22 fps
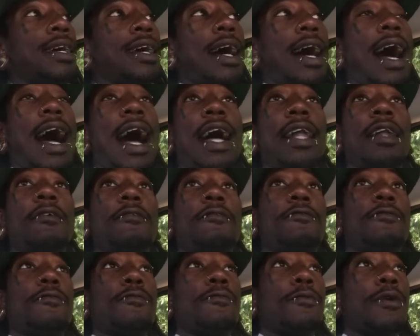out of
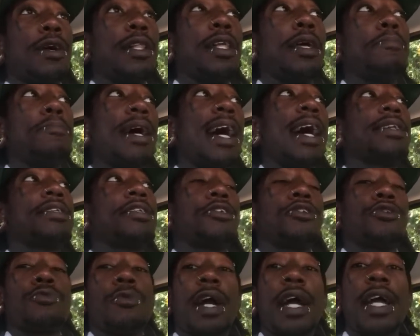really bad
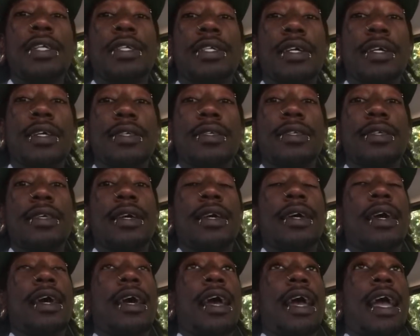situations
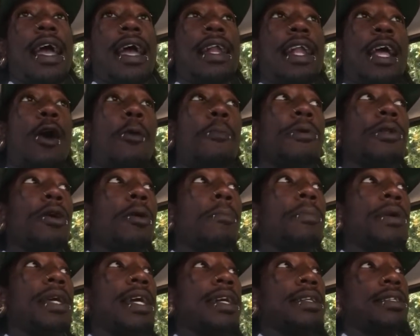and helping them
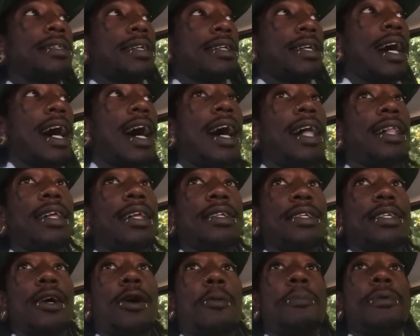get to
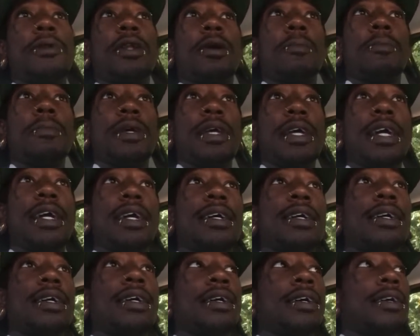college, helping them get,
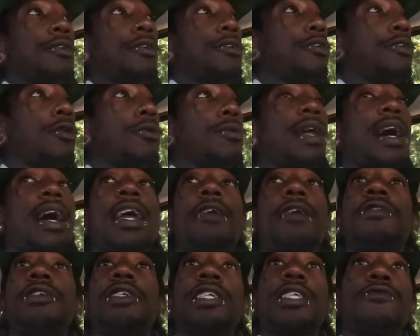you know, not
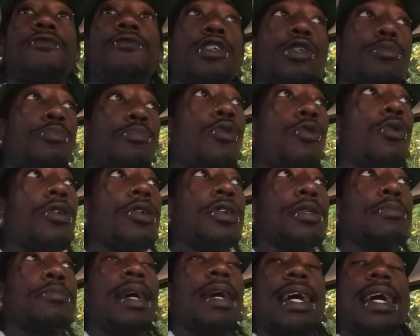even just for
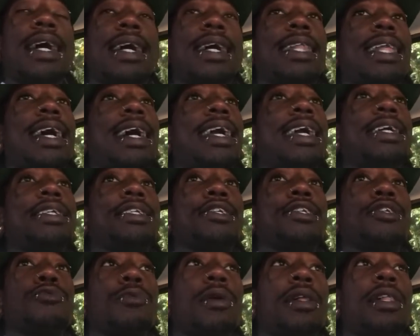sports, man. Like he
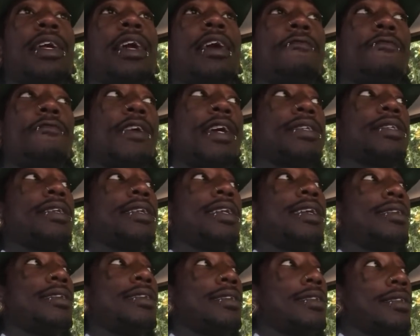just really investing
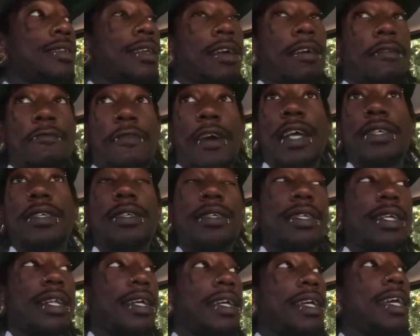in investing to
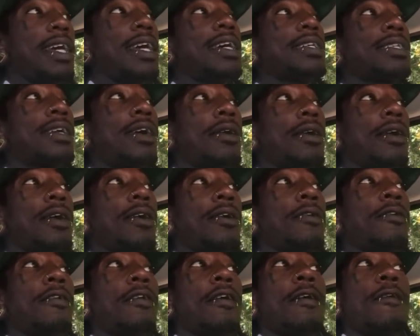the kids out
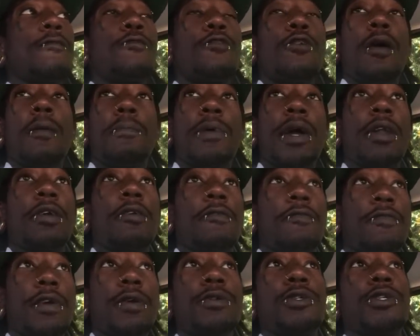here for a better
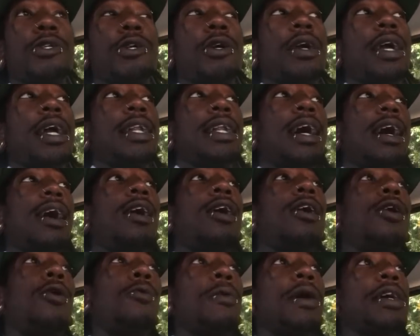future. And I
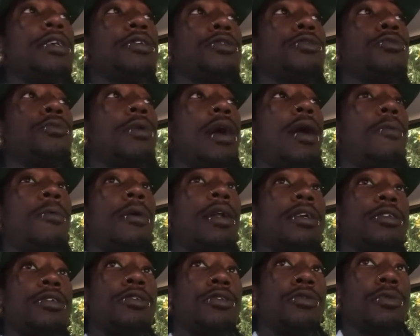always knew I wanted
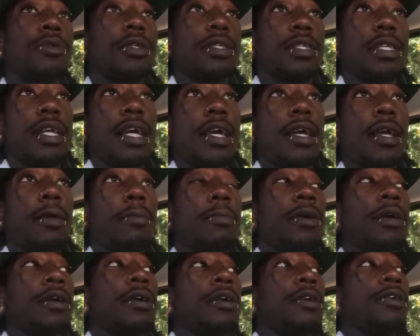to do the same.
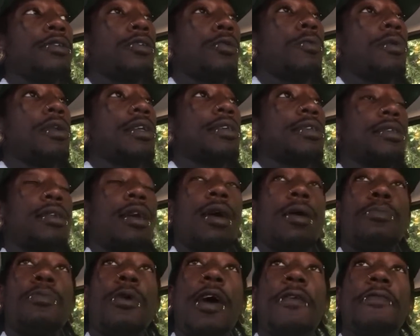So with this
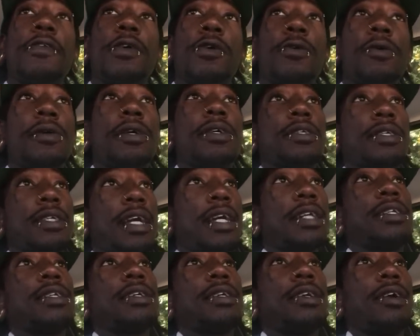nonprofit
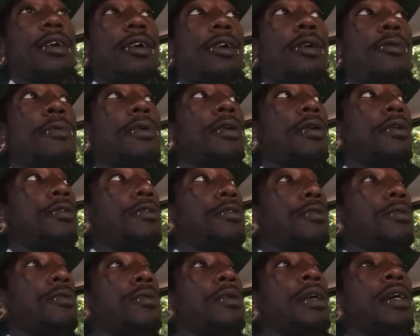organization, y'all, we're gonna
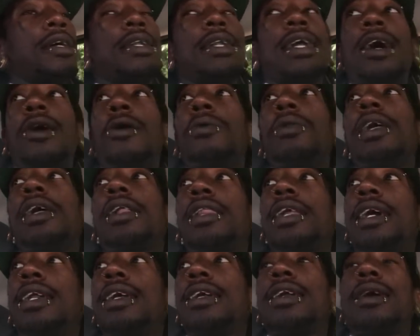do not only
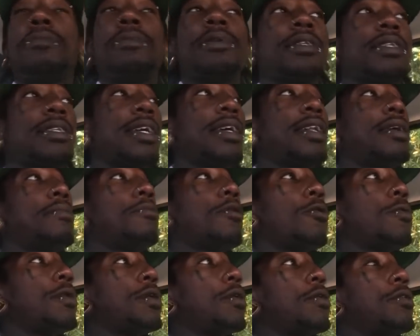cleaning up the city,
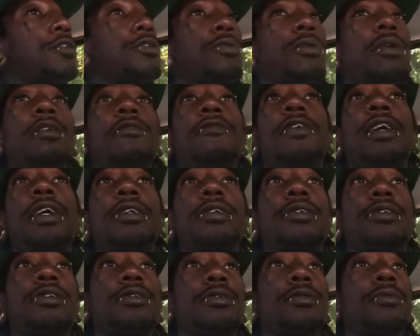but we're gonna do
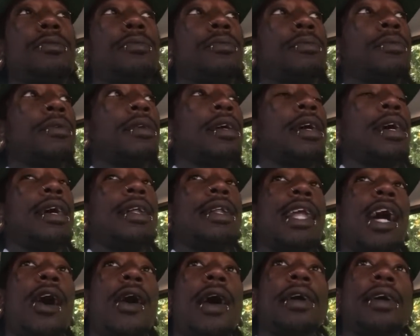events too.
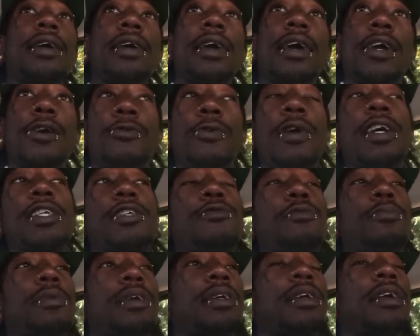Now I can get grants
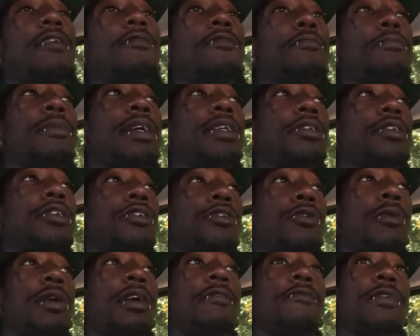from the government to
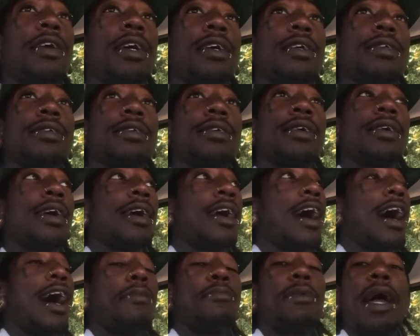do events.
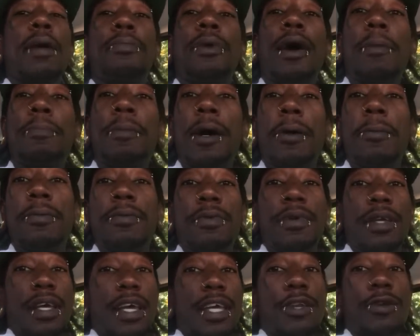I might pop up
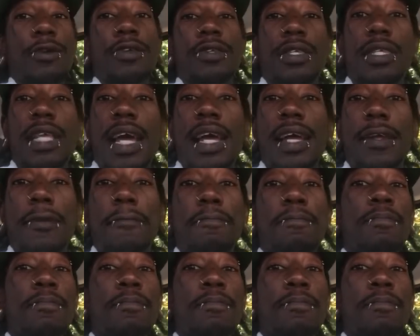in your state